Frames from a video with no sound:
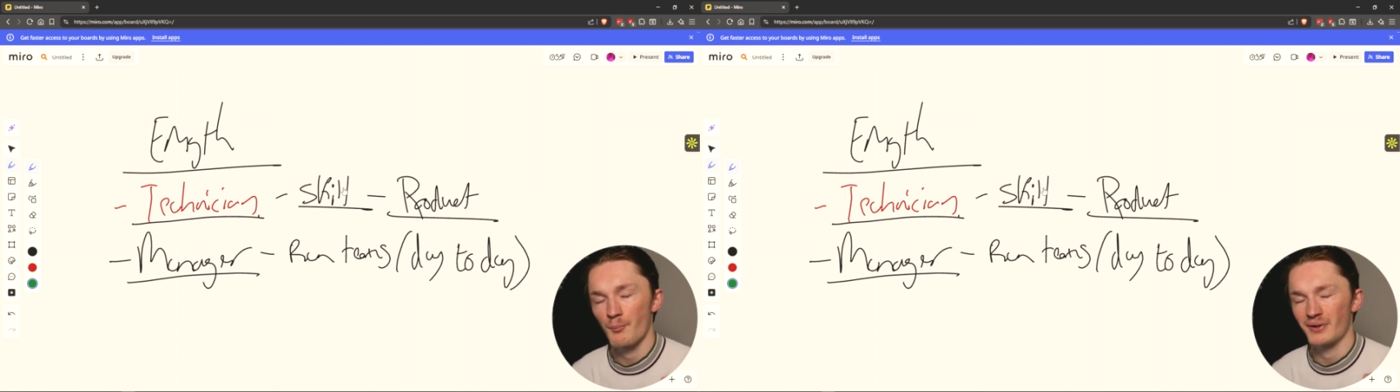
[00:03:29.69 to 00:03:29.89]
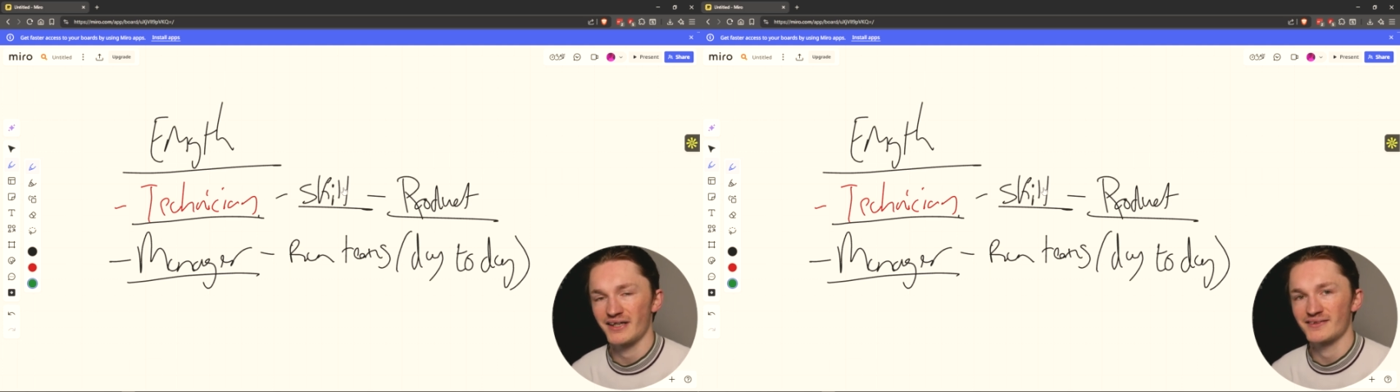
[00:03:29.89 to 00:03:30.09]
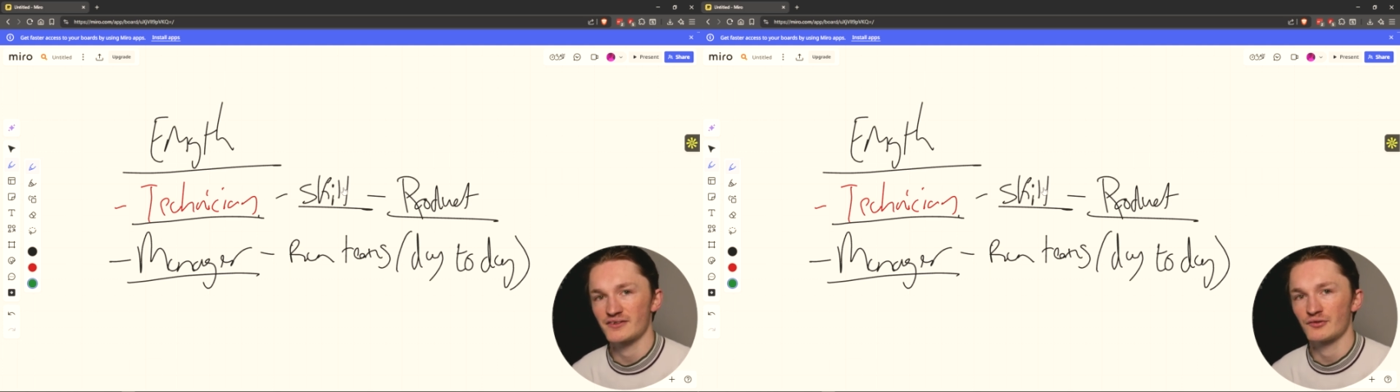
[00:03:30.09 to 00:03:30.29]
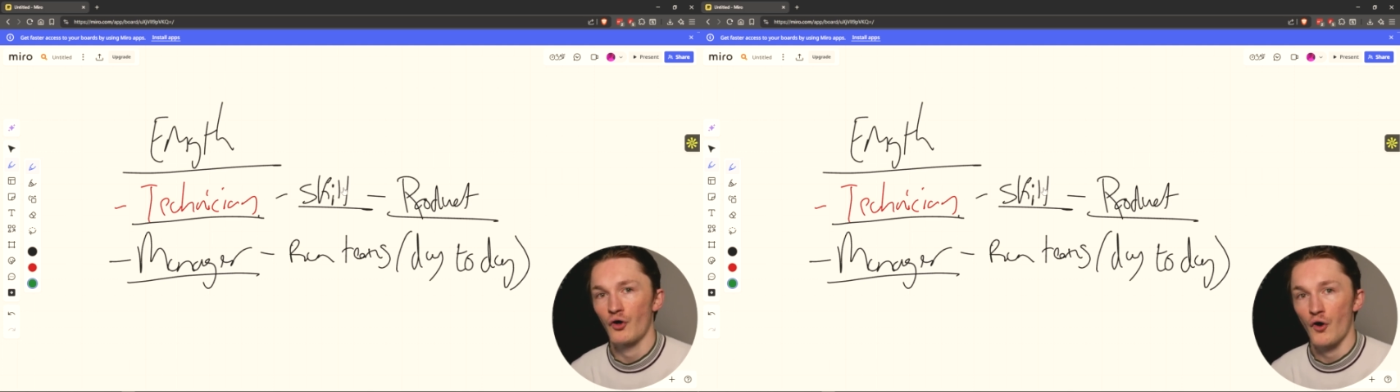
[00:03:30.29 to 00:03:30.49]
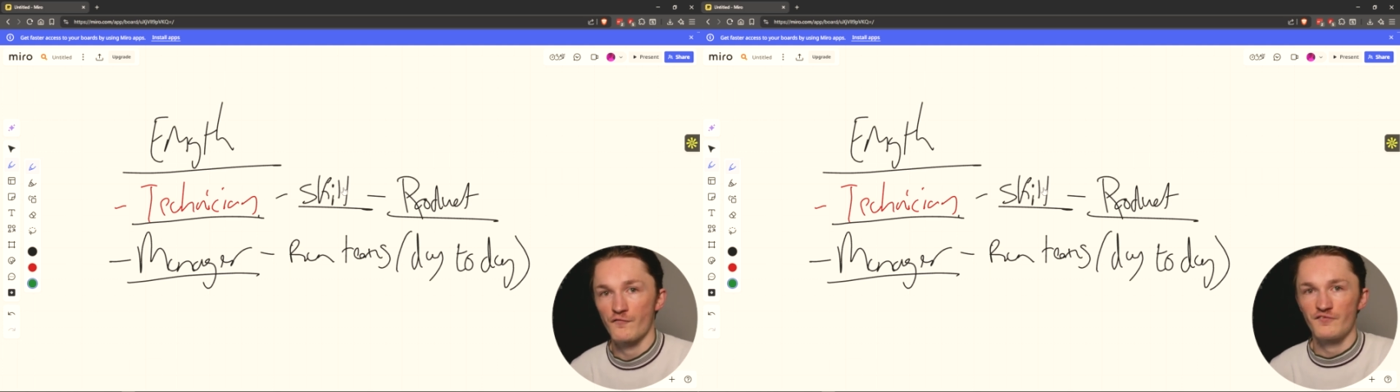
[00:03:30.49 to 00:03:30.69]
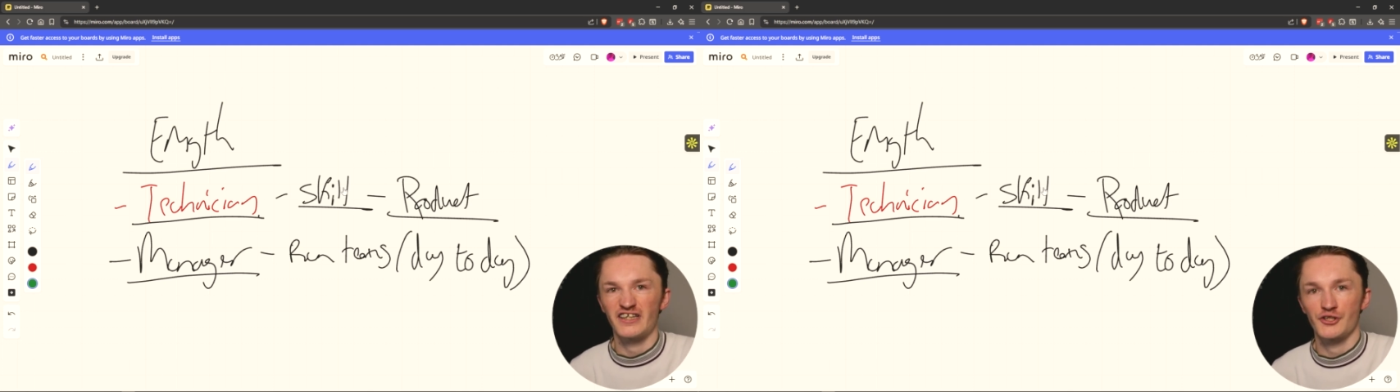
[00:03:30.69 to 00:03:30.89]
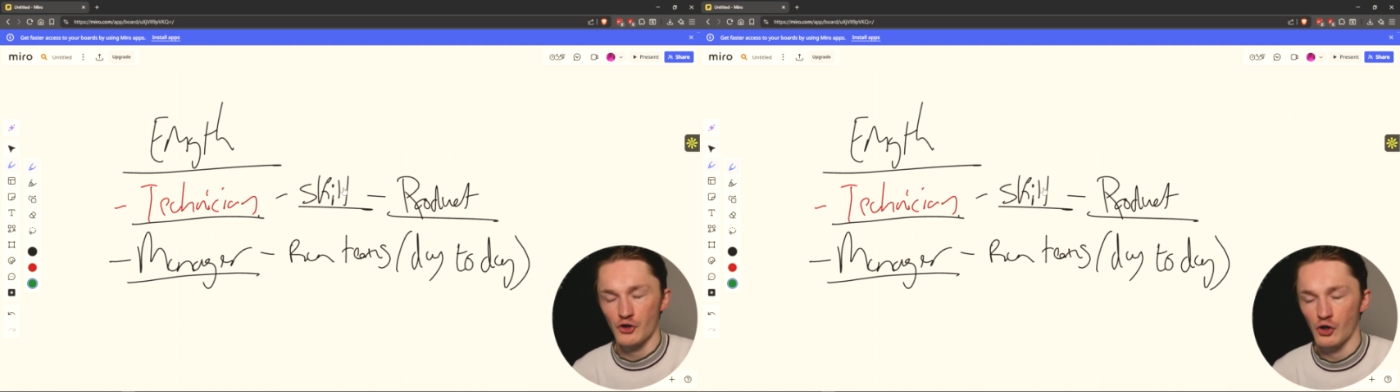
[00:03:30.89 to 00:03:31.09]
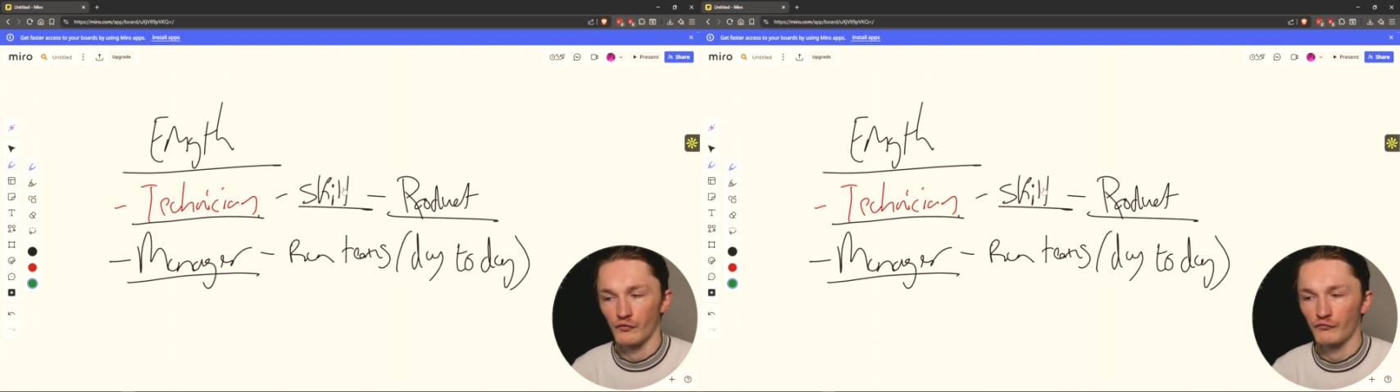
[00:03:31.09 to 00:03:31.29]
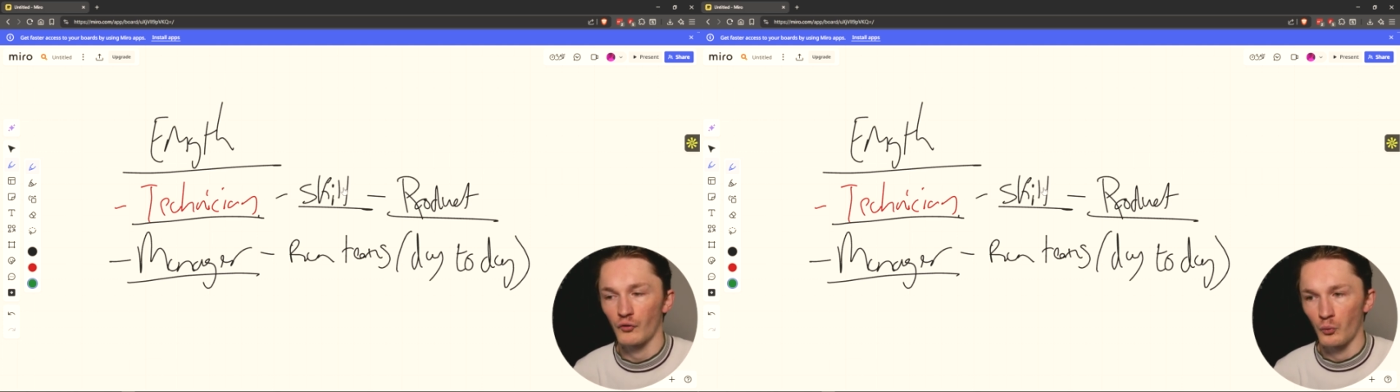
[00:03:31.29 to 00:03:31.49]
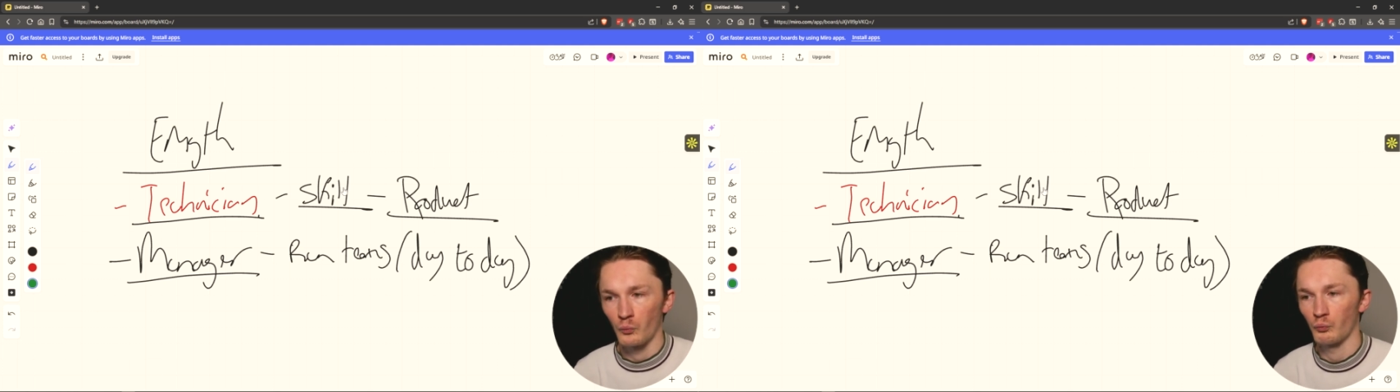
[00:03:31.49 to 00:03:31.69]
but it doesn't finish off
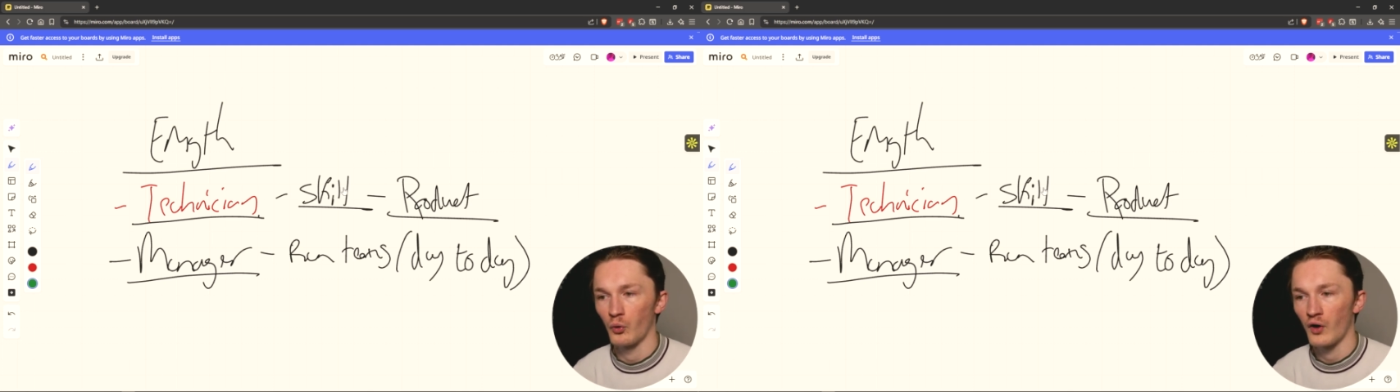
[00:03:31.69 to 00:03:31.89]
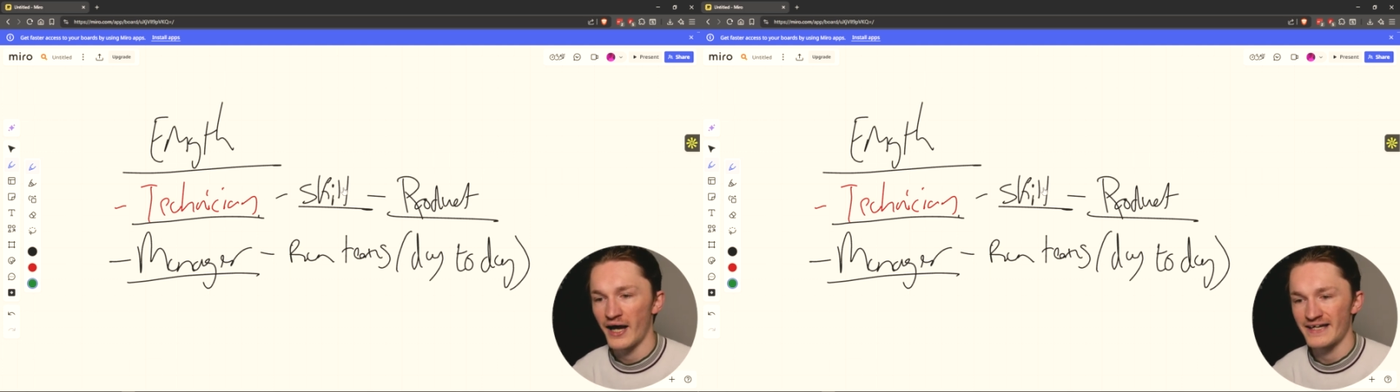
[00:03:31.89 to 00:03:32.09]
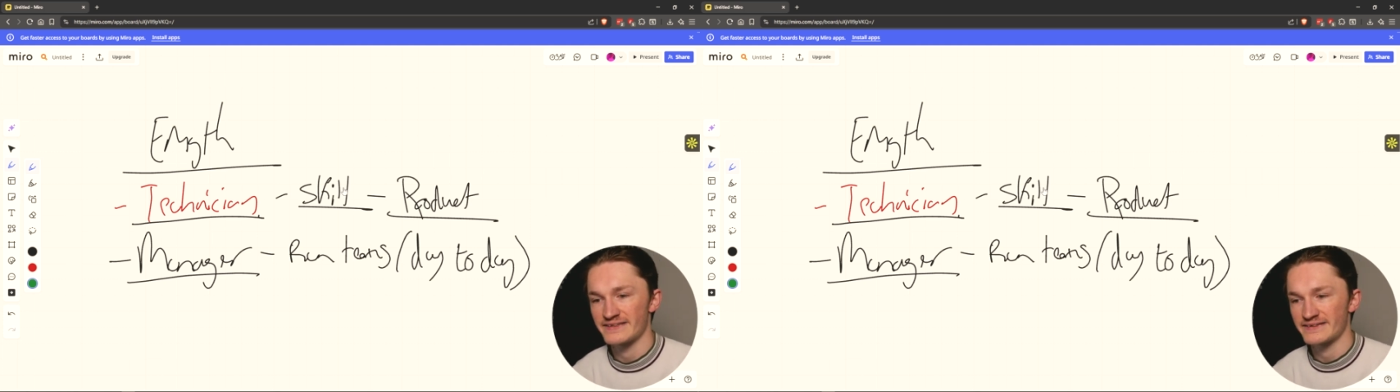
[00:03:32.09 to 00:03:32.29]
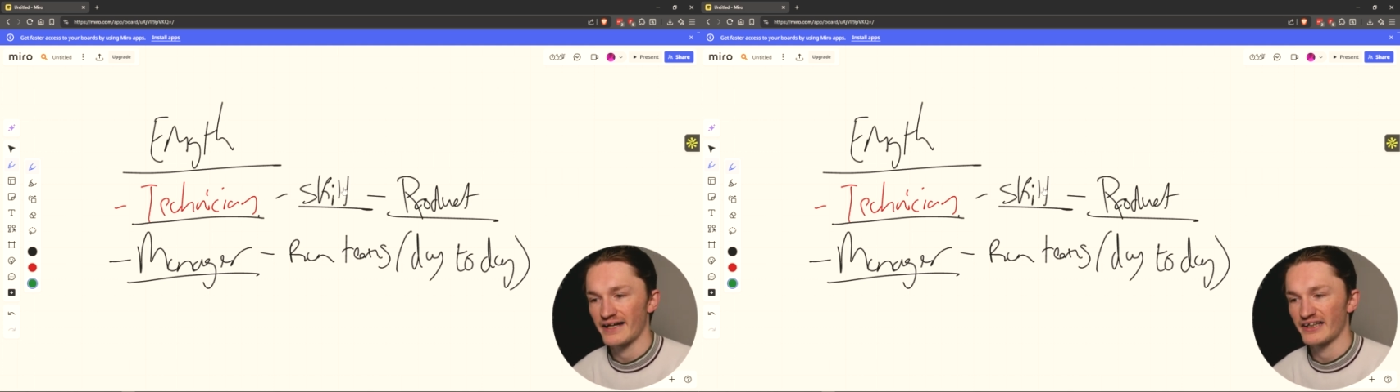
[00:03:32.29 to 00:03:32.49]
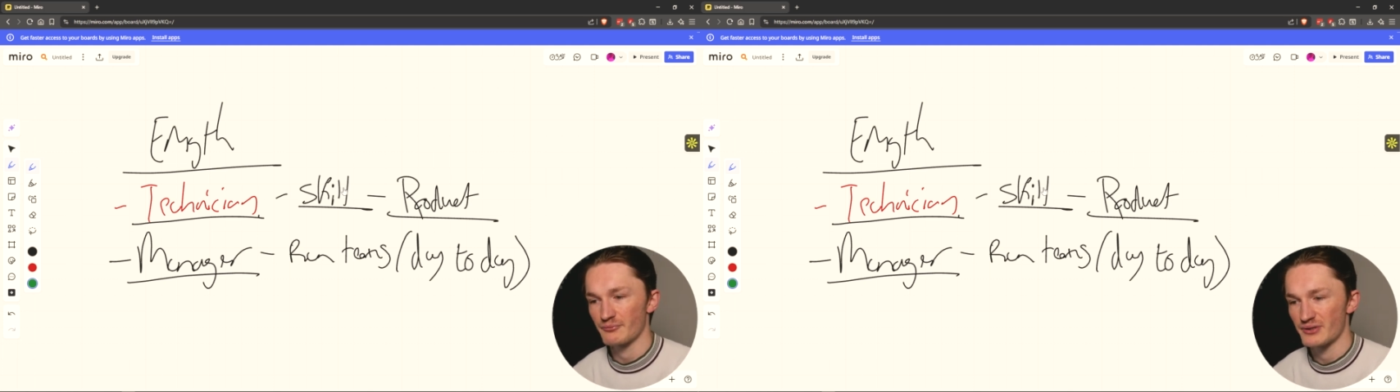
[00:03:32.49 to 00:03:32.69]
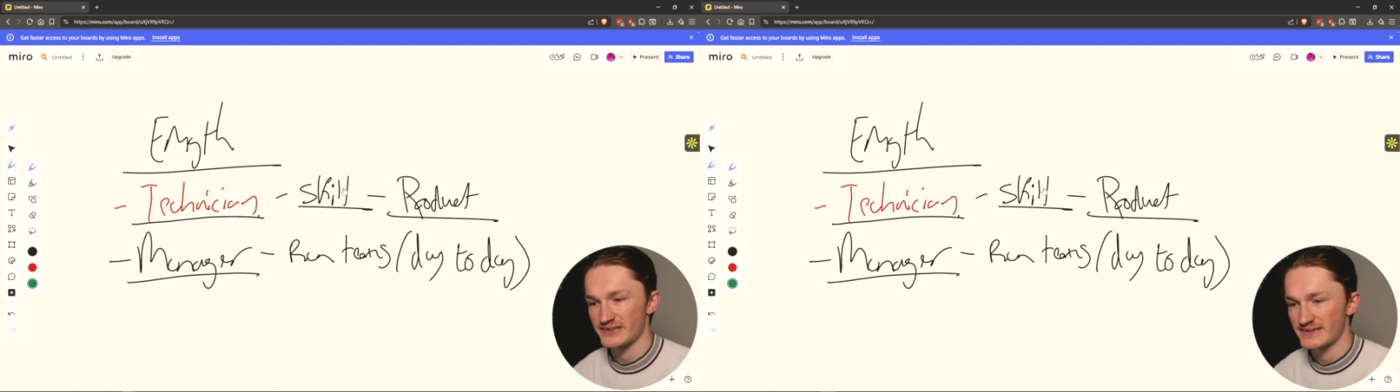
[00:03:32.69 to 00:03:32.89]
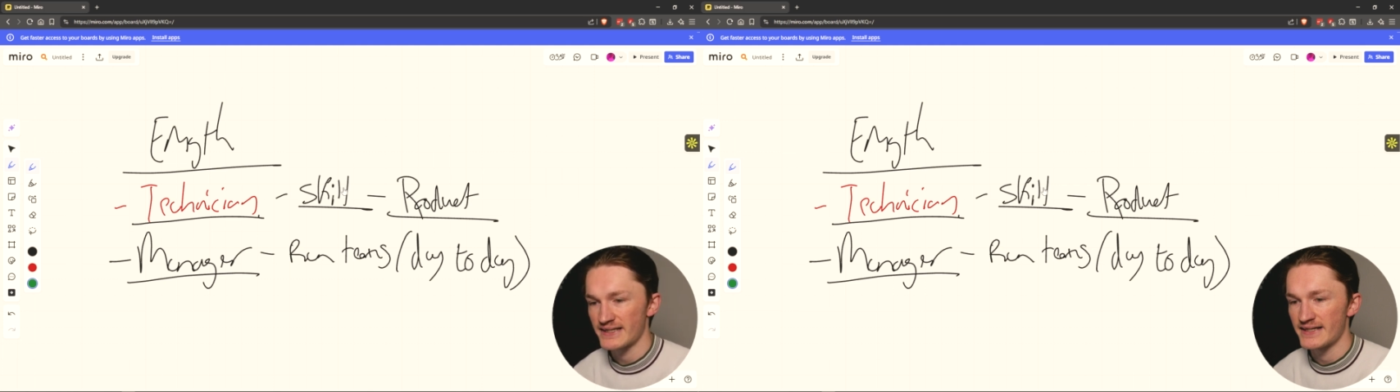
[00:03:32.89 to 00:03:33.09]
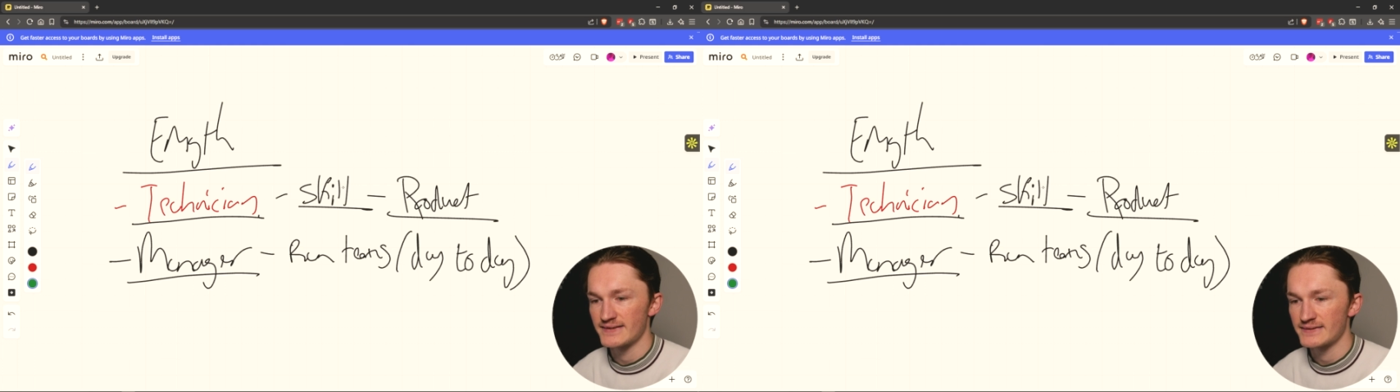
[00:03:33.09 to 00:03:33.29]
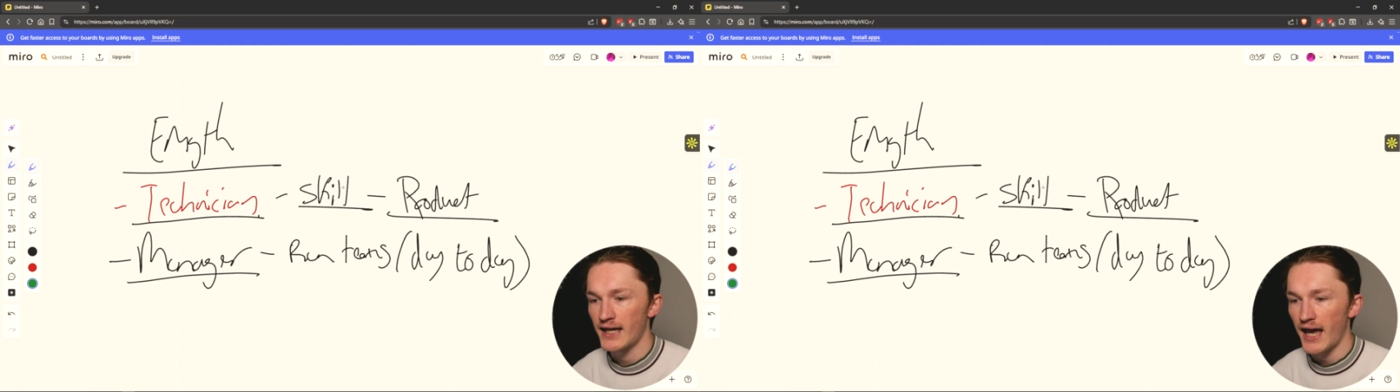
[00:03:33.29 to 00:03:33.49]
what a scaling business is.